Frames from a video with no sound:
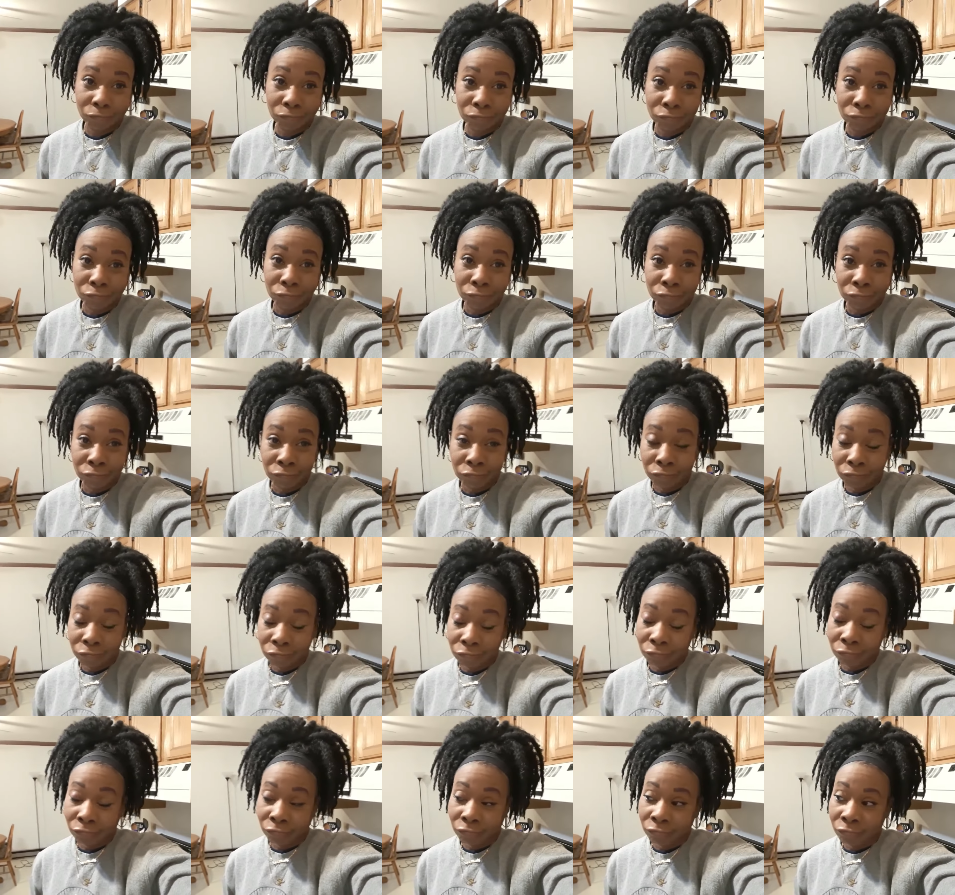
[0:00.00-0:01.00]

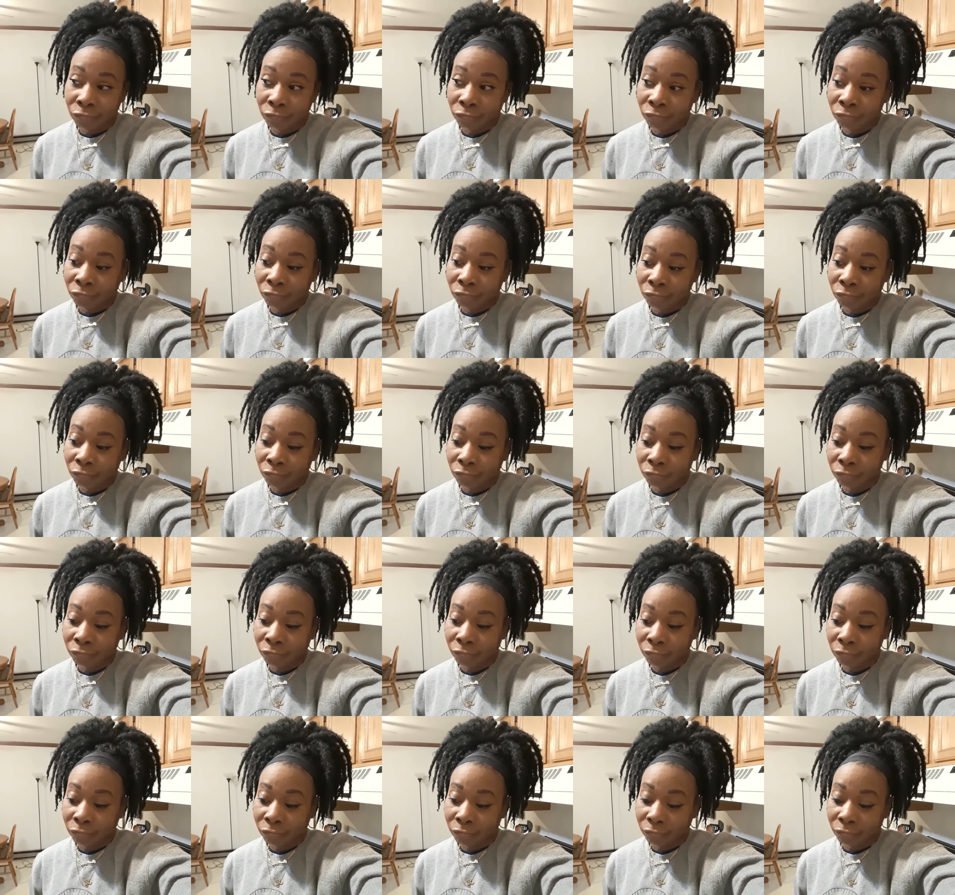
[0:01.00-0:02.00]

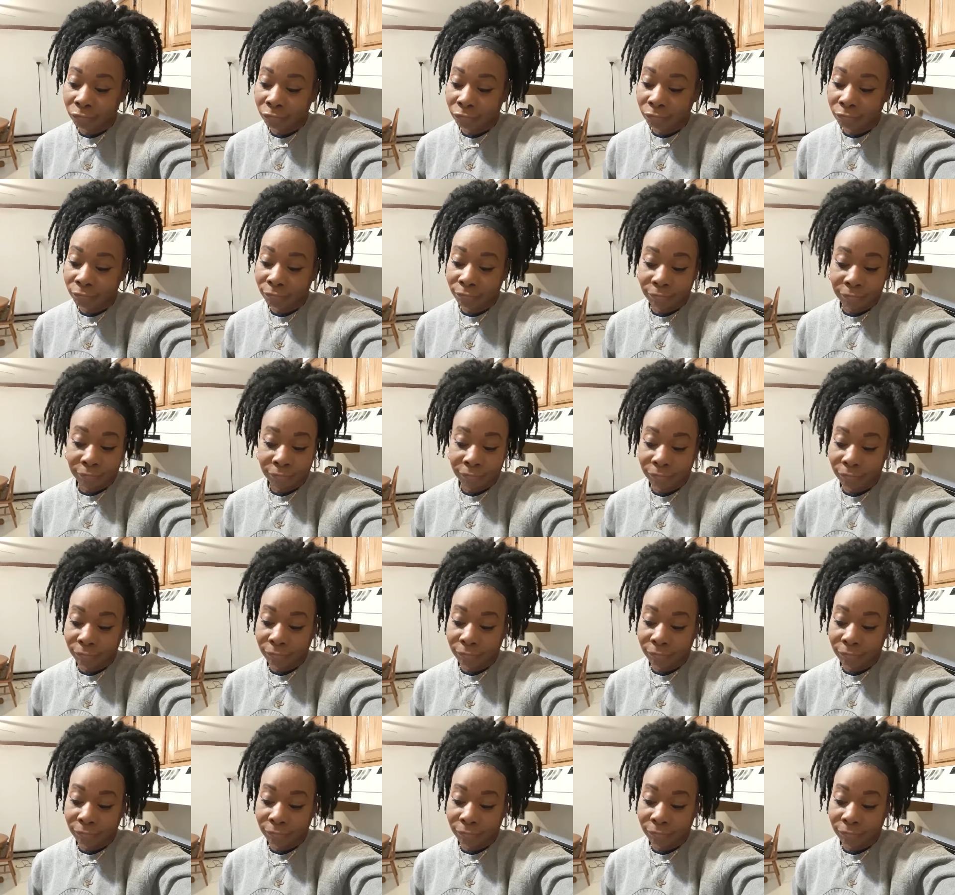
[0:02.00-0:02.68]
(no one is talking)